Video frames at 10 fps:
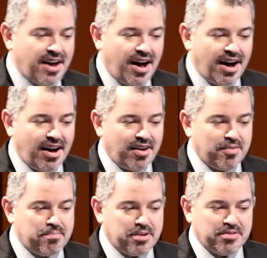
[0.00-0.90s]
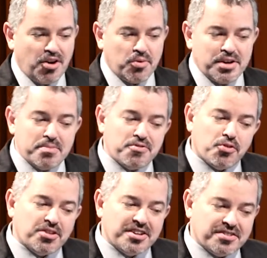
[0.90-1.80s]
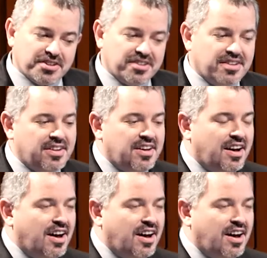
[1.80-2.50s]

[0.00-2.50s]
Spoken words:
But a week before leaving,